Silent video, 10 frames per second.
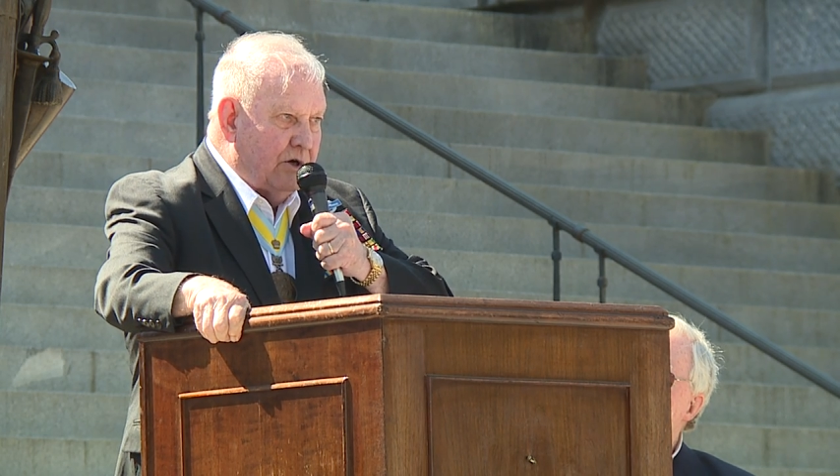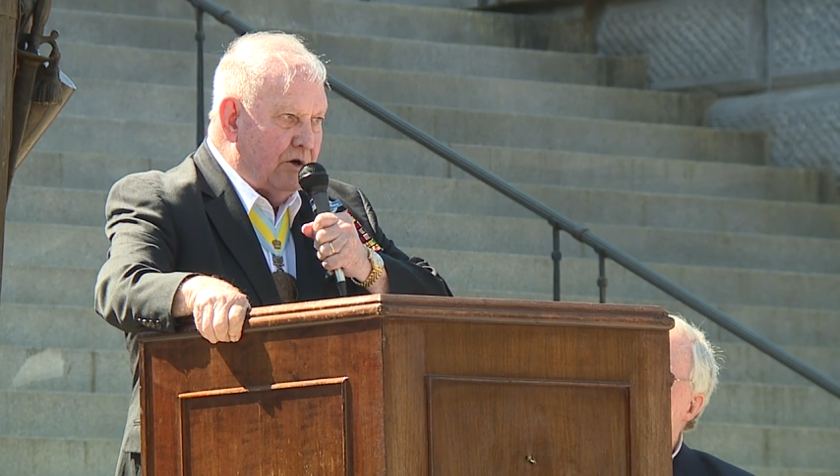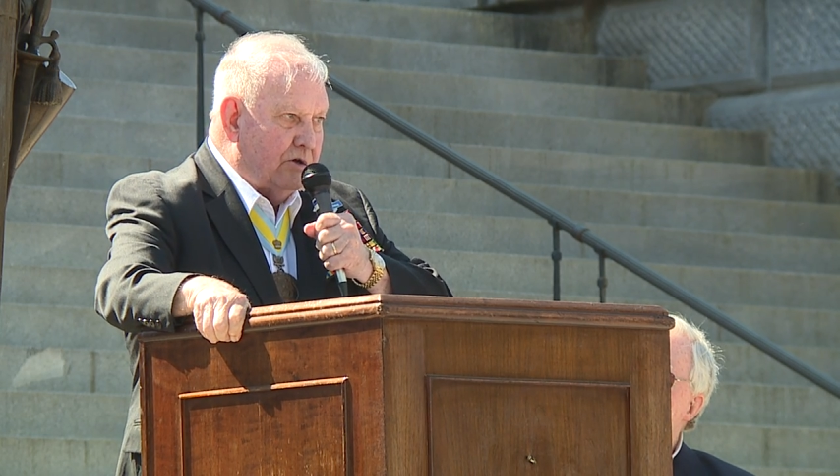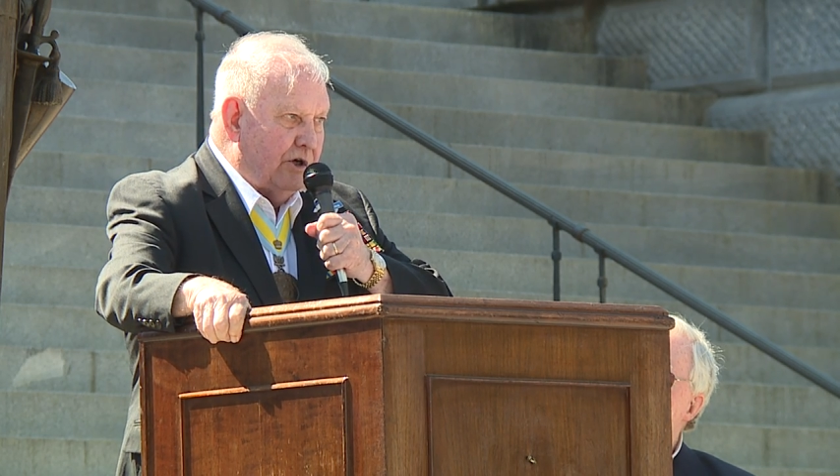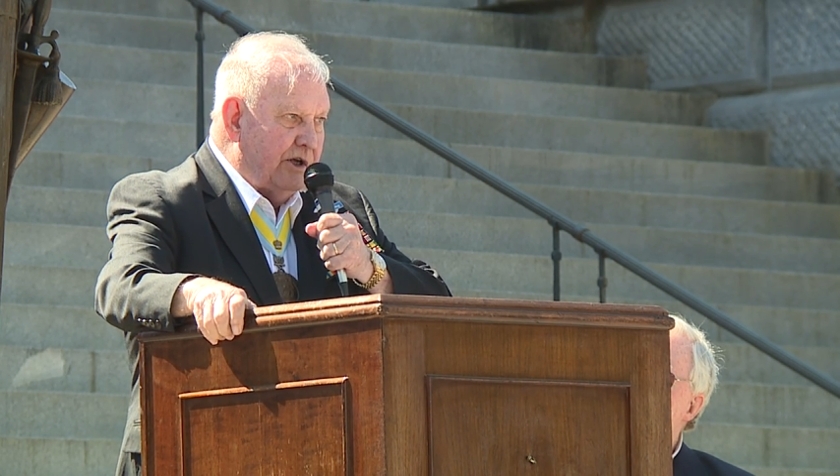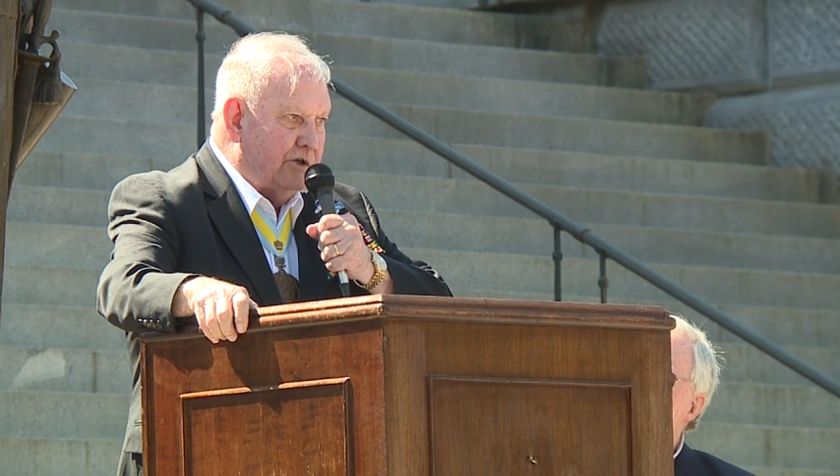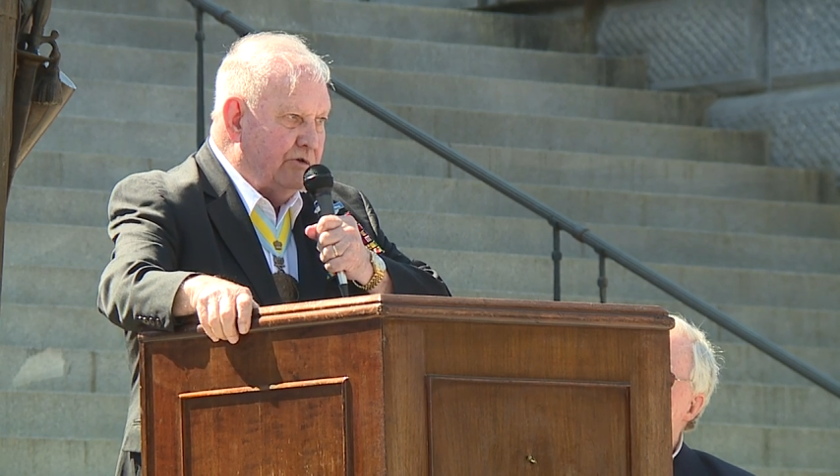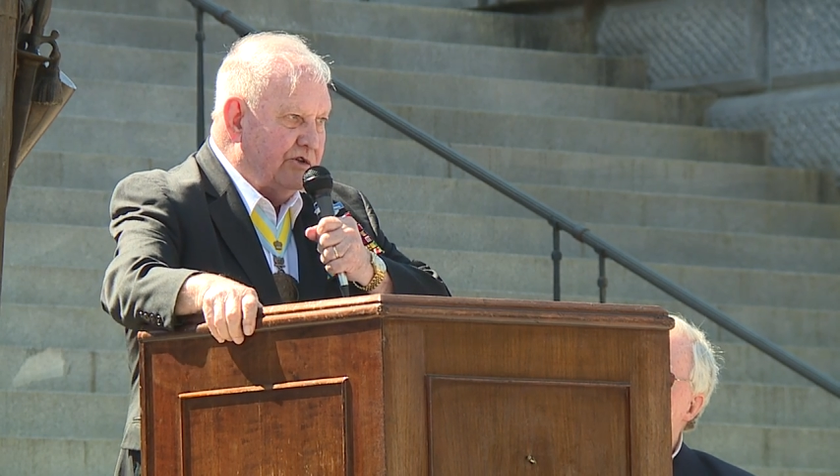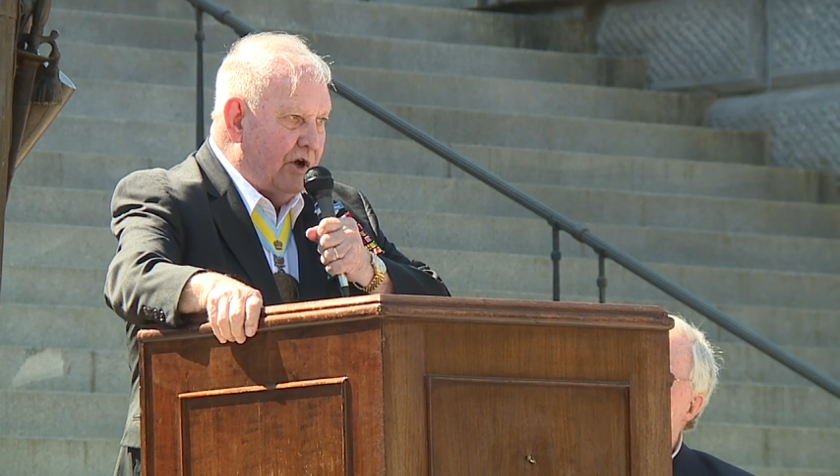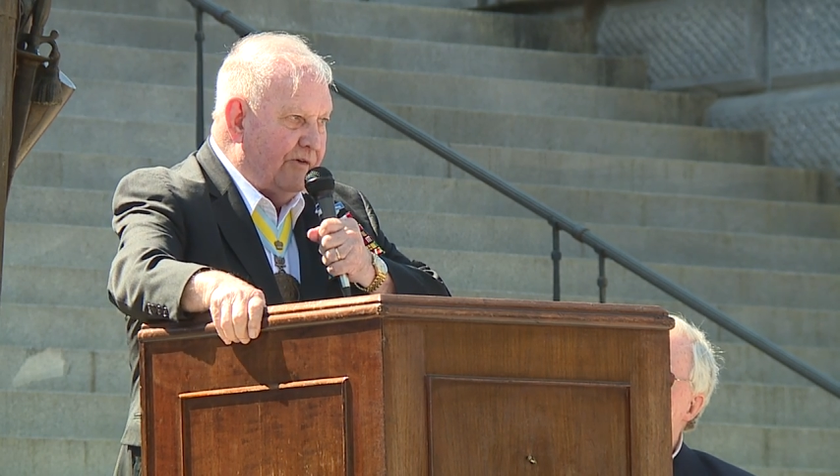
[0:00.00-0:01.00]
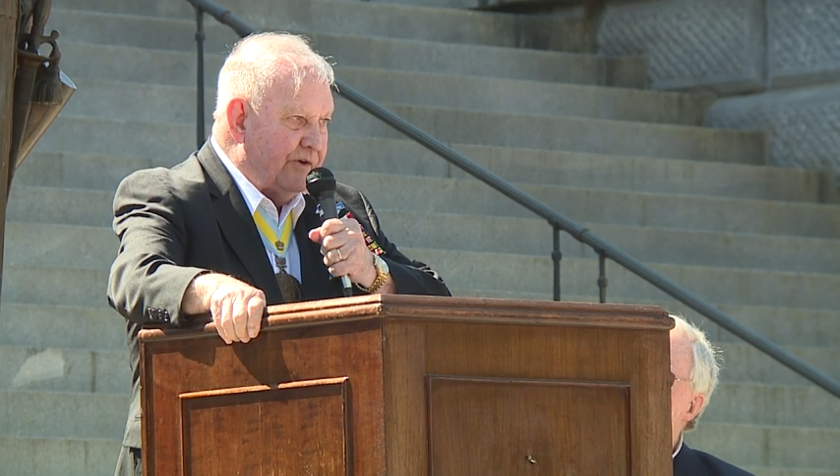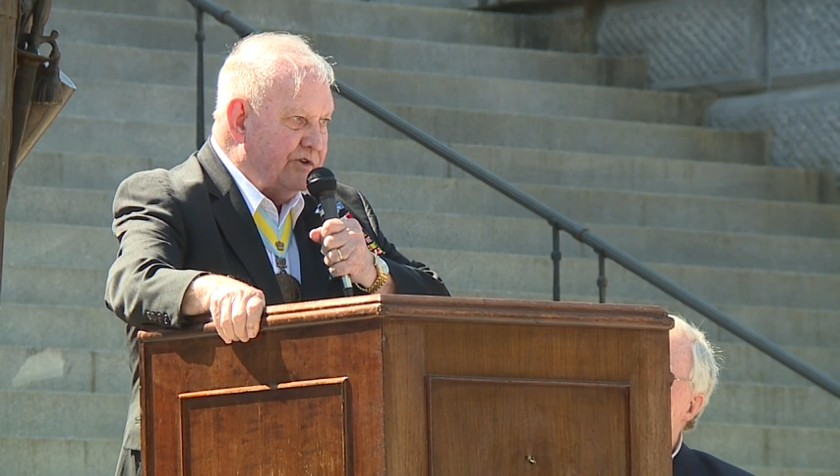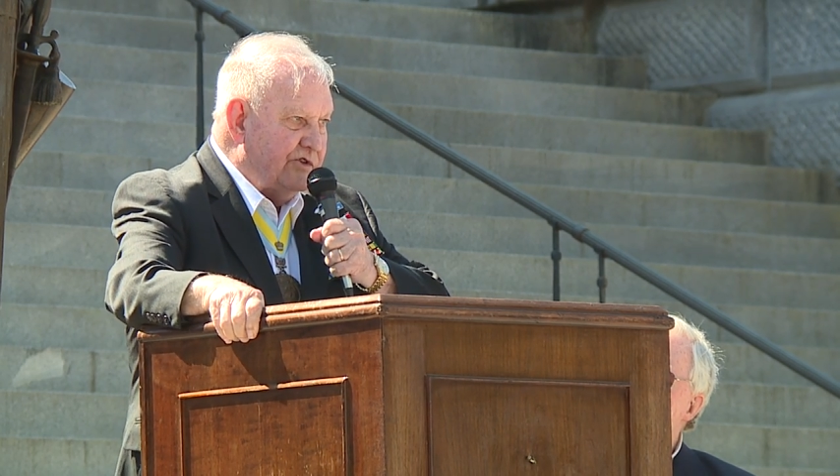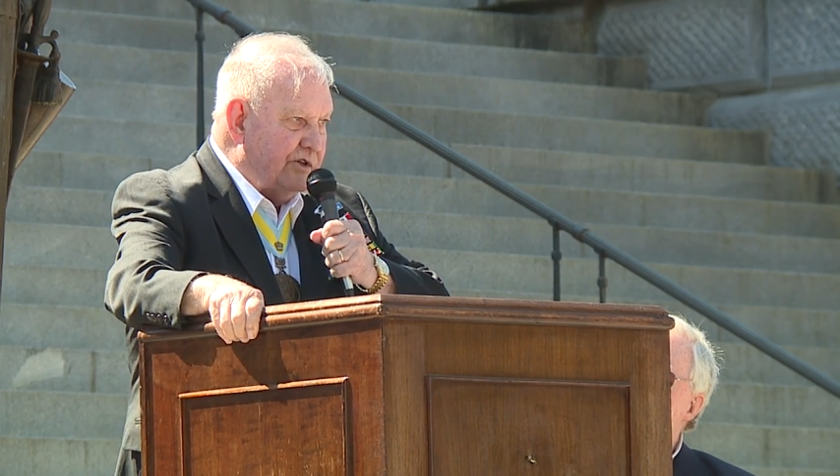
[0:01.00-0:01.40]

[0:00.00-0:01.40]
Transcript: Colonel Cook into his office and